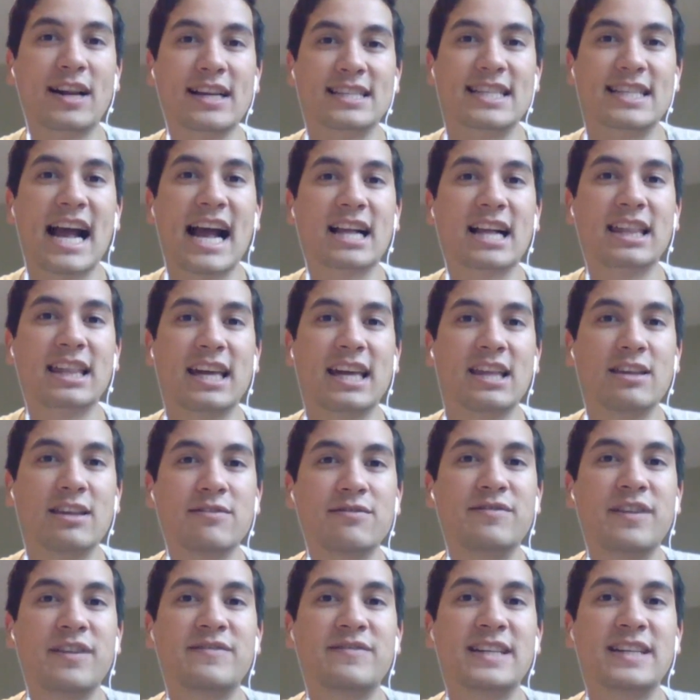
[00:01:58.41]
exactly in the
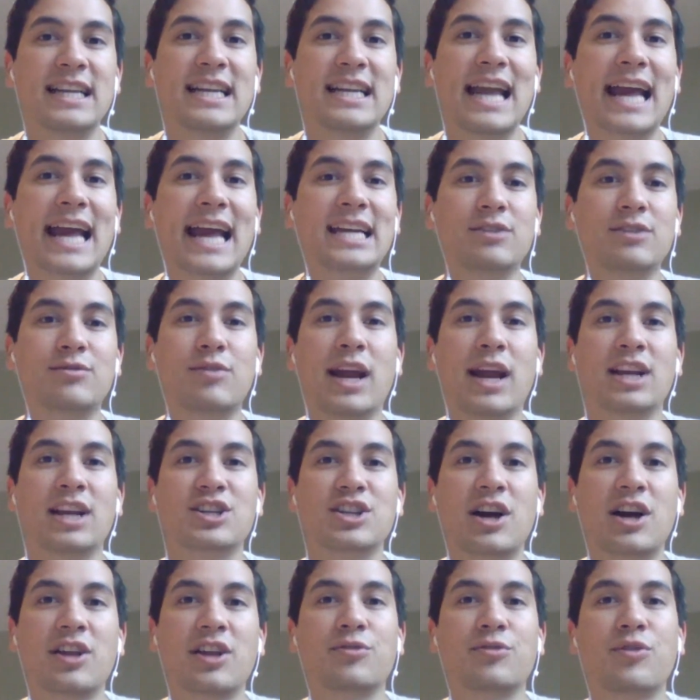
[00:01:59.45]
50 to 90 range
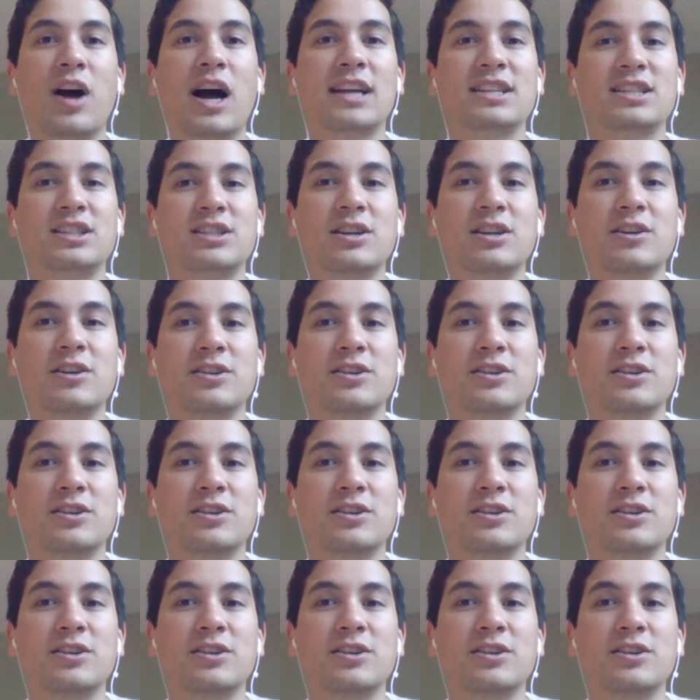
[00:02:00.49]
on the roster.